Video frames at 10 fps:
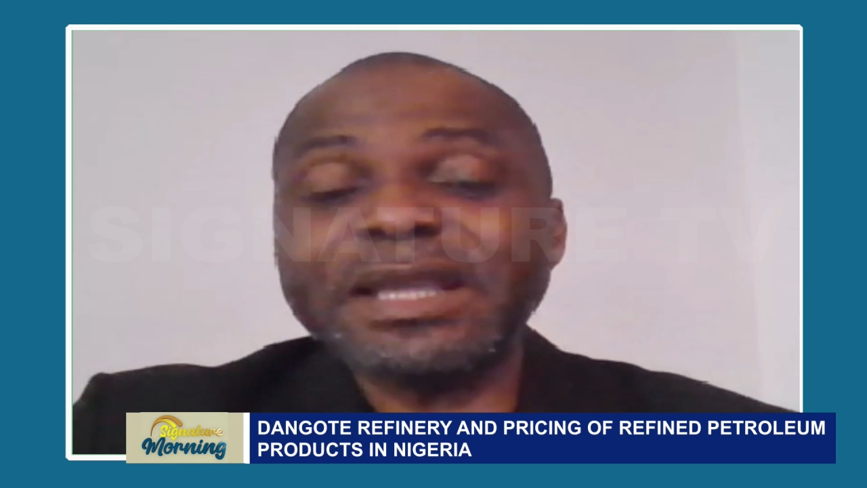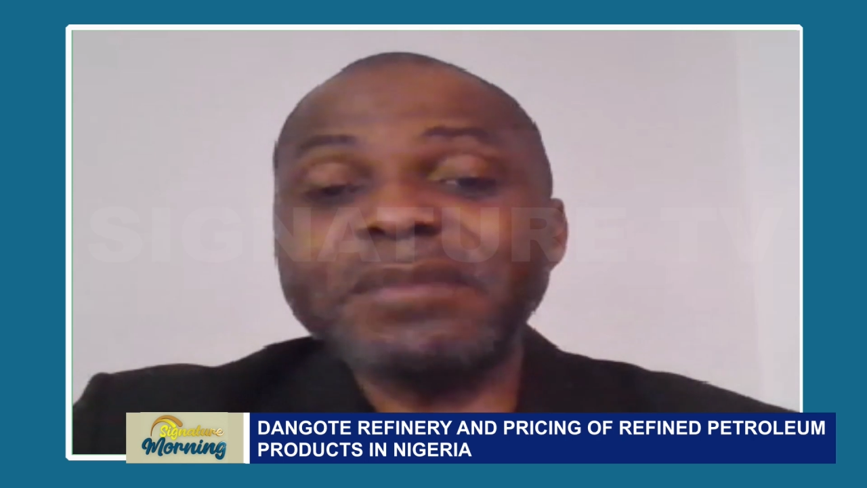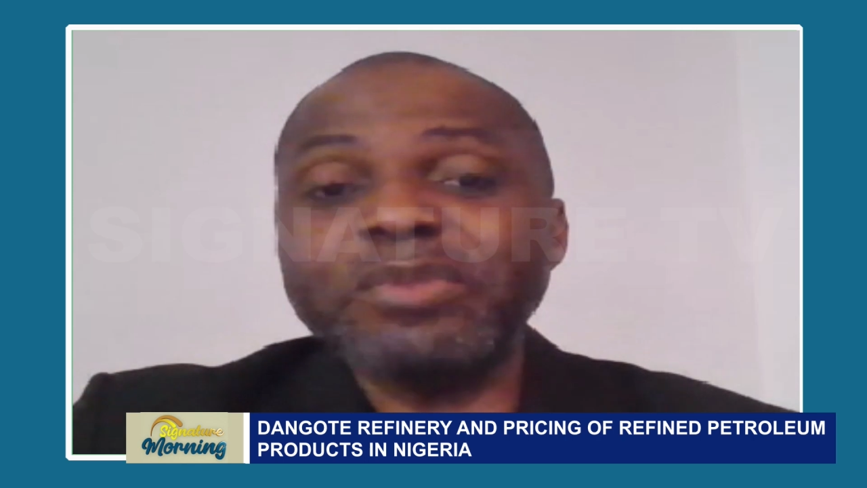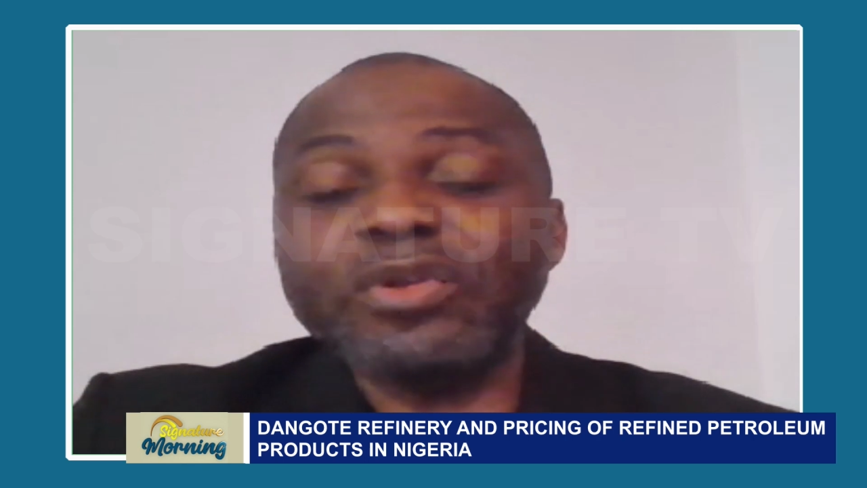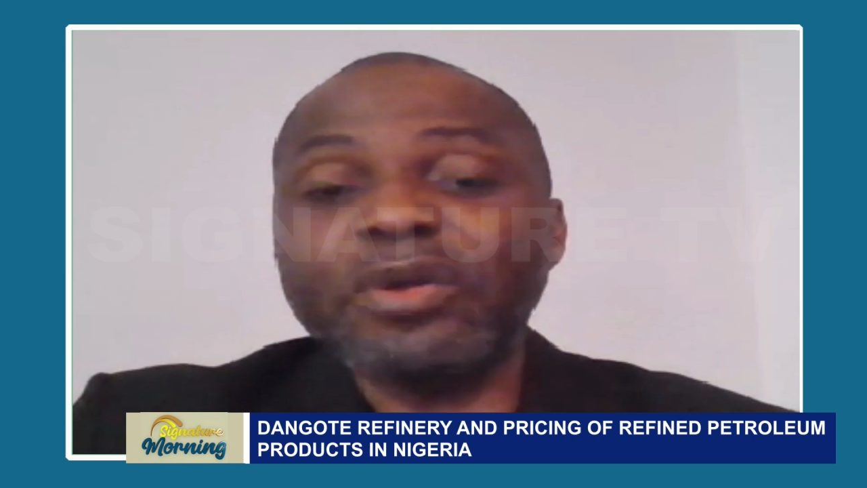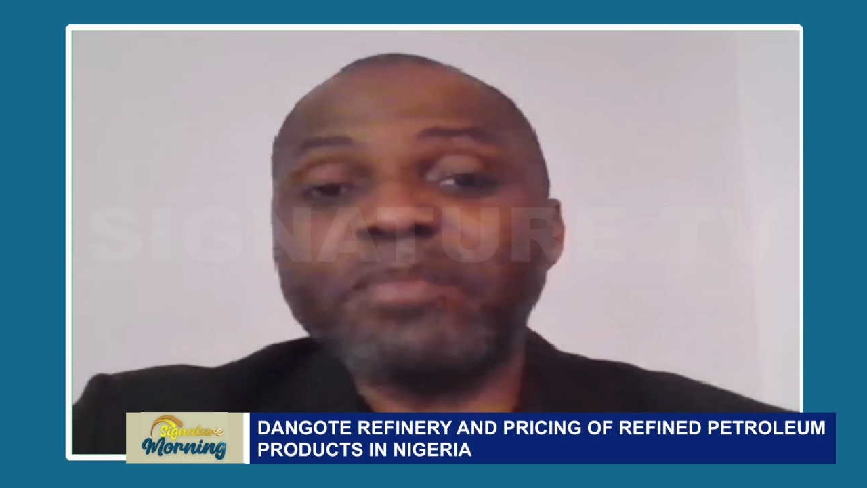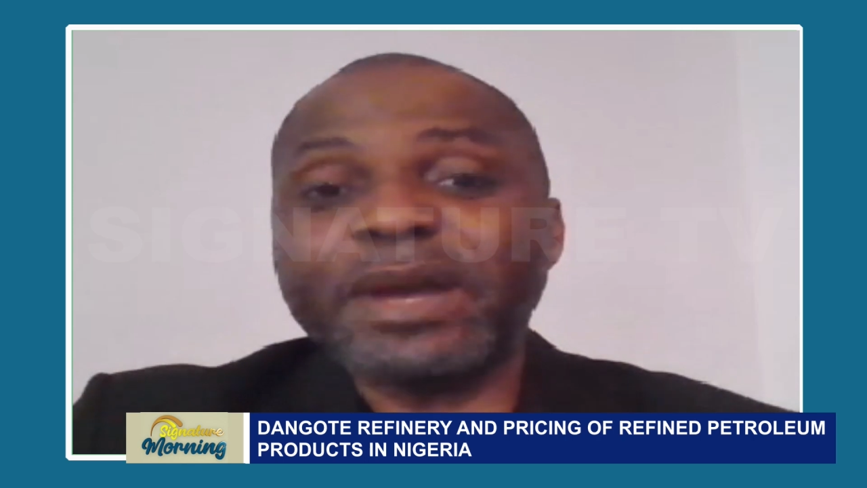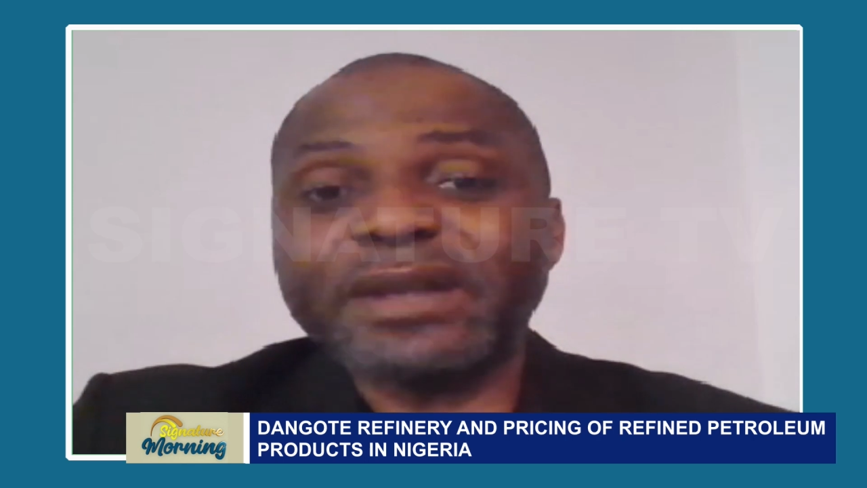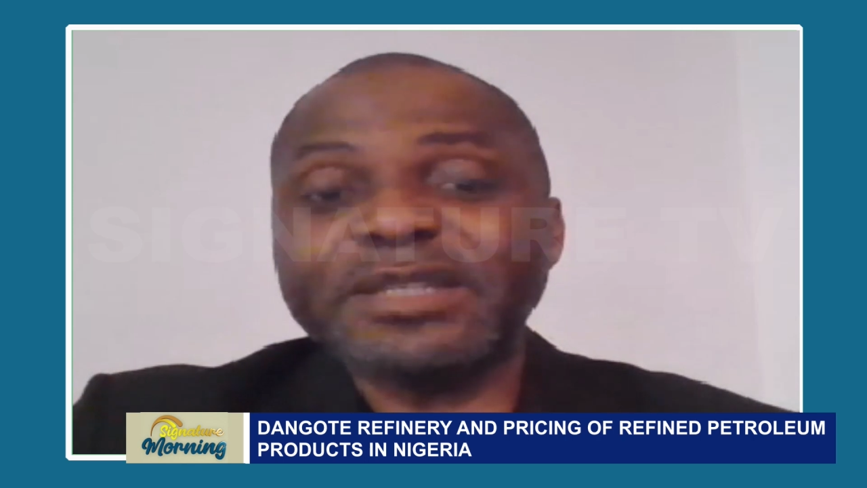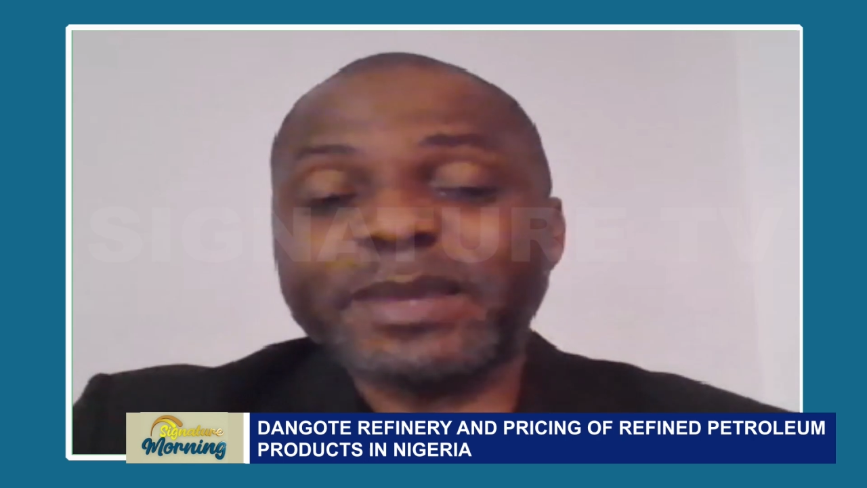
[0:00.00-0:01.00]
10 million
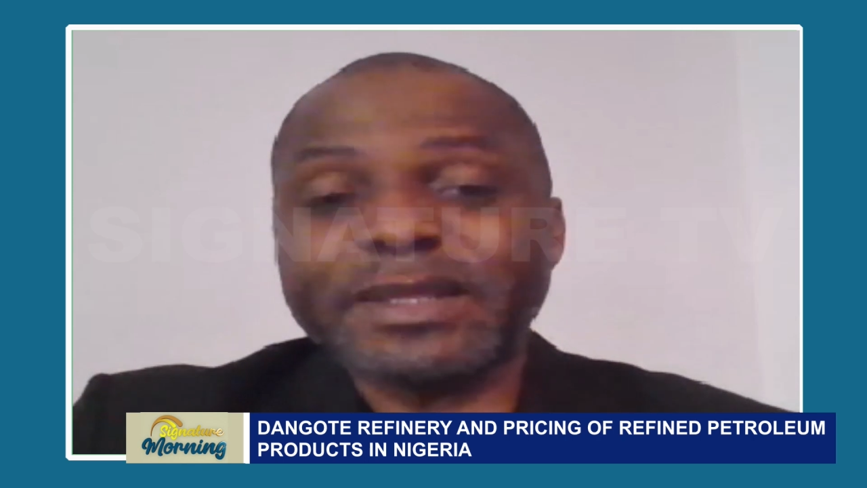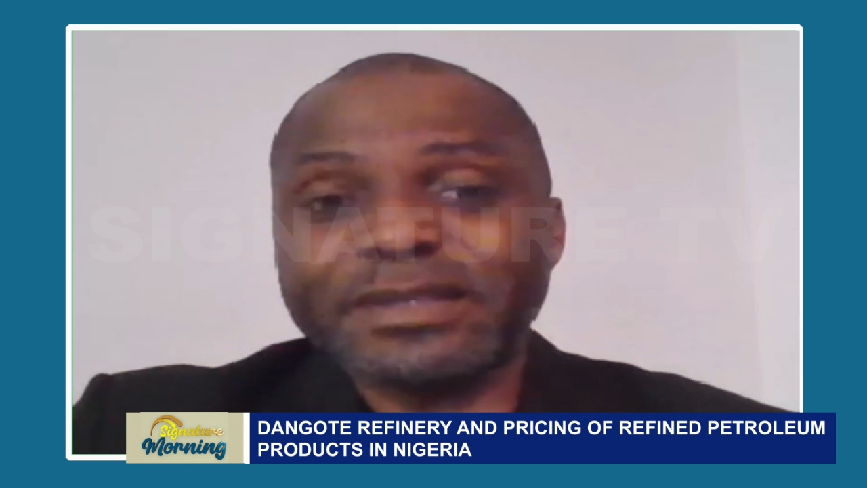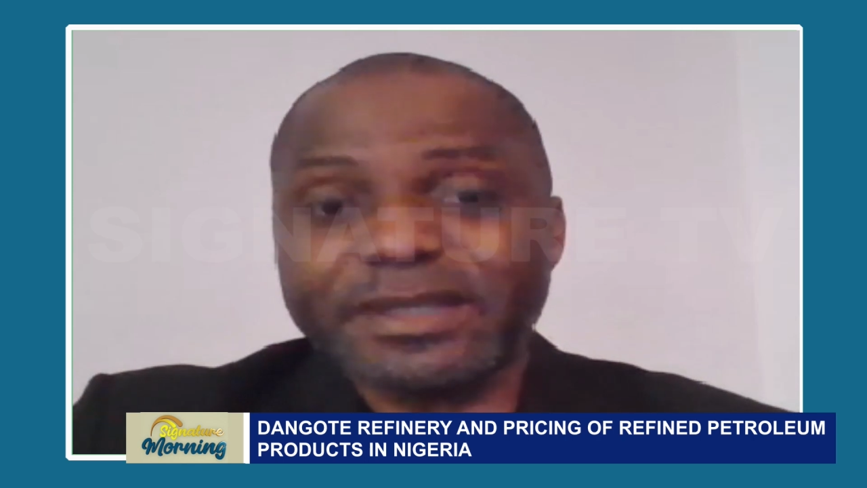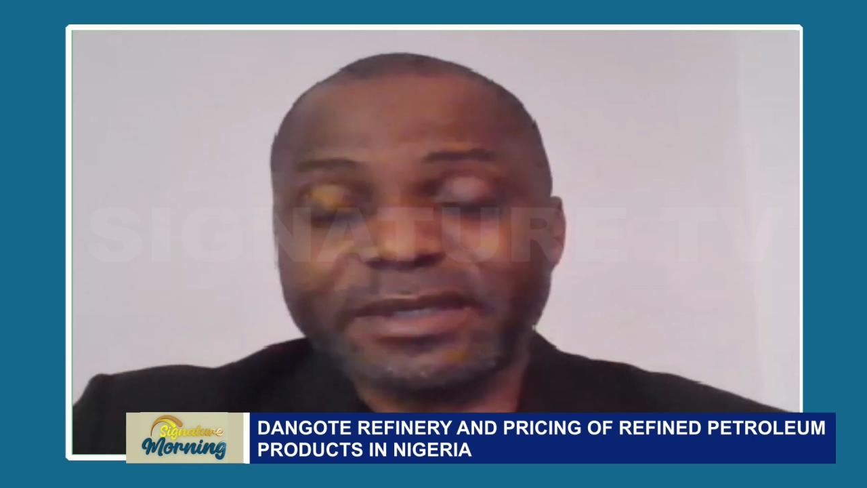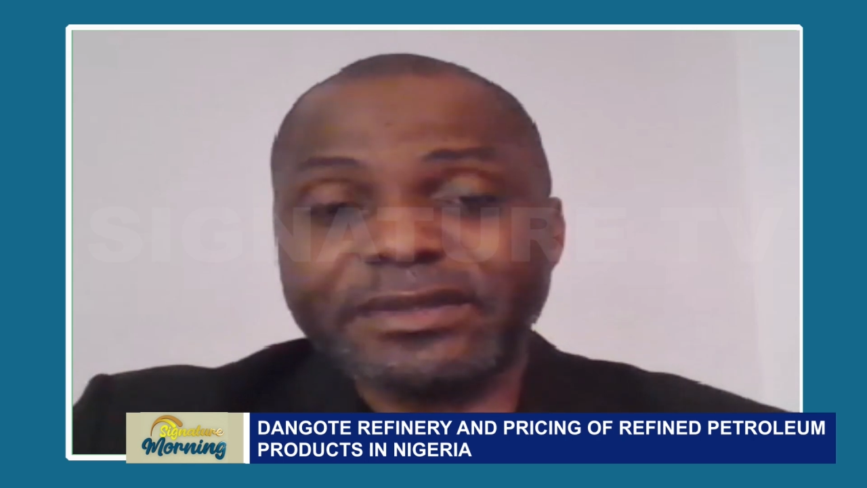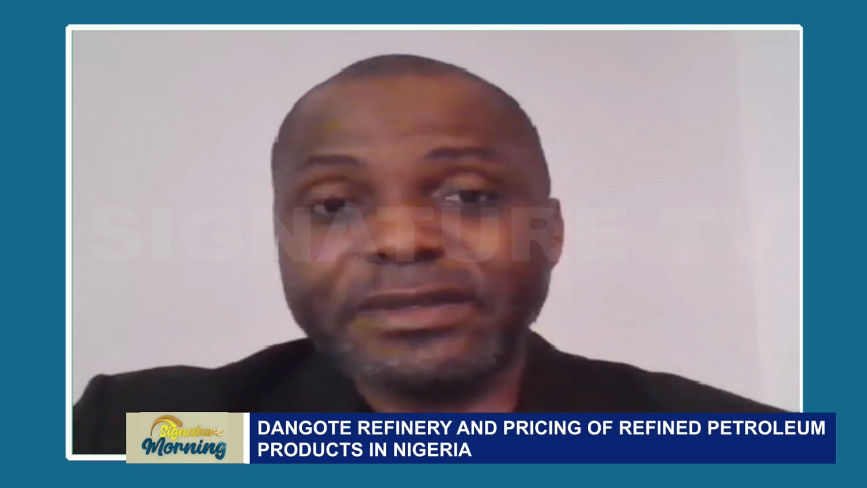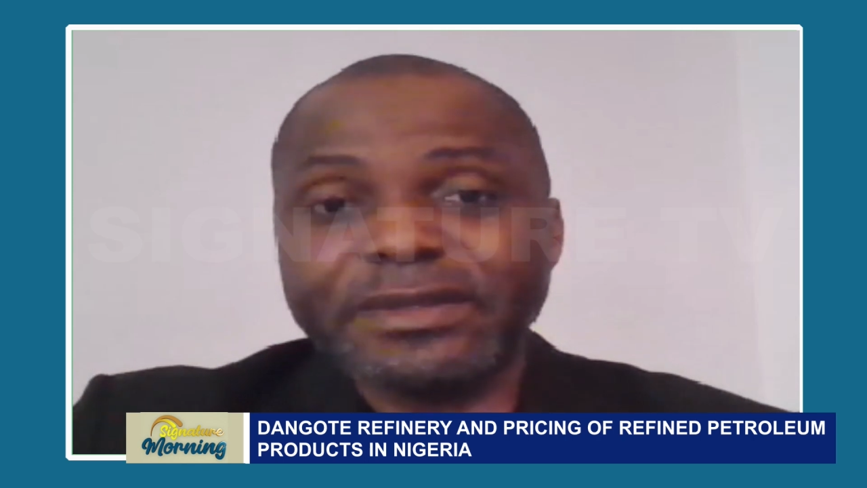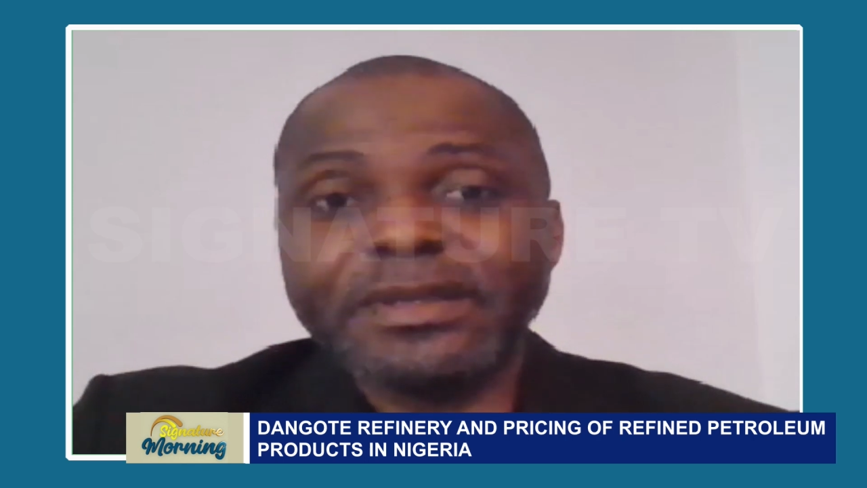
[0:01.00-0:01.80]
barrels per day,